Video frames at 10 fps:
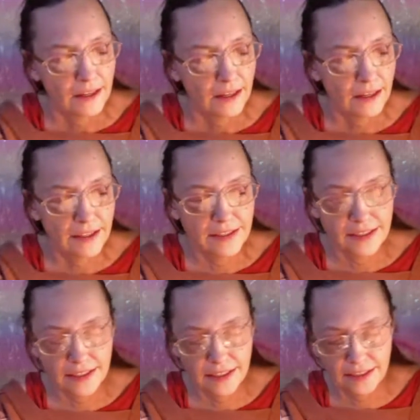And
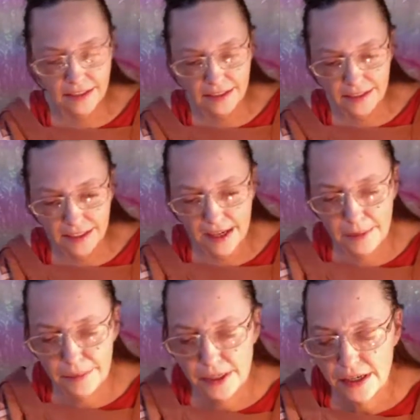in
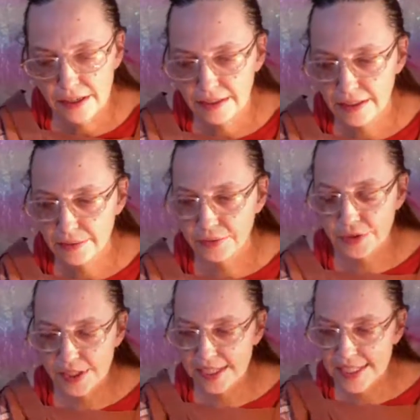epilogue, I'm
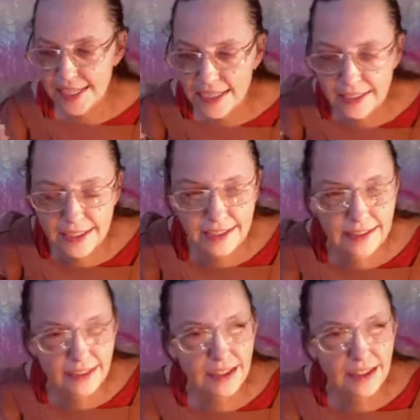going to say that